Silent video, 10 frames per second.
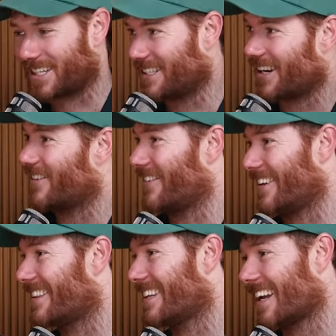can you tell me what
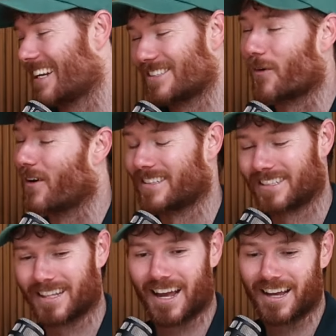you think? And he's always
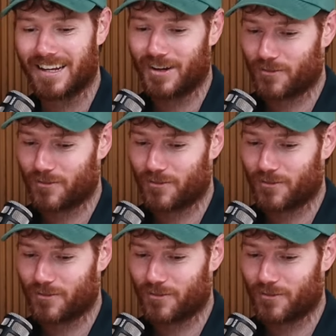in there.